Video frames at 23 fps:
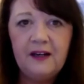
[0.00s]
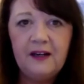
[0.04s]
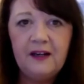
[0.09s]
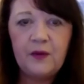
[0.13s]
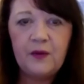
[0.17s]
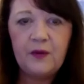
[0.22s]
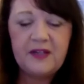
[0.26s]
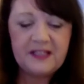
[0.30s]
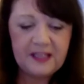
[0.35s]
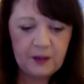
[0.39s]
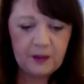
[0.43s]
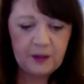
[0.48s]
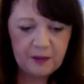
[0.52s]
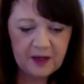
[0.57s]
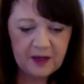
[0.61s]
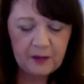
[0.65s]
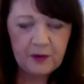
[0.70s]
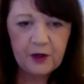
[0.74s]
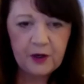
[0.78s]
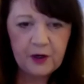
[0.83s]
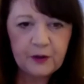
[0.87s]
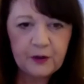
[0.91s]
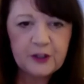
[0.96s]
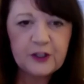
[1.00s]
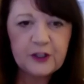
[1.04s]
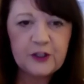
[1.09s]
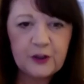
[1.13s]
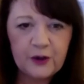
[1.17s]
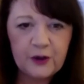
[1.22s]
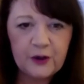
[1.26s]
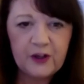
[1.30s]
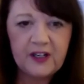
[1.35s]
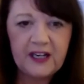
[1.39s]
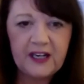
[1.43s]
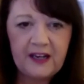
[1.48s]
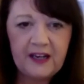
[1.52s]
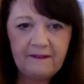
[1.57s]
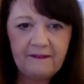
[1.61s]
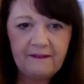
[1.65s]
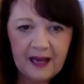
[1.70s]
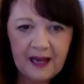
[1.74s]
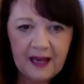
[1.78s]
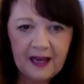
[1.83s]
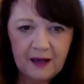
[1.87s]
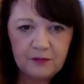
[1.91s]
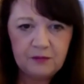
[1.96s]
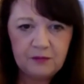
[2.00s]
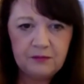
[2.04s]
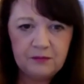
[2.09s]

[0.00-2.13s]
We see people who are stuck in that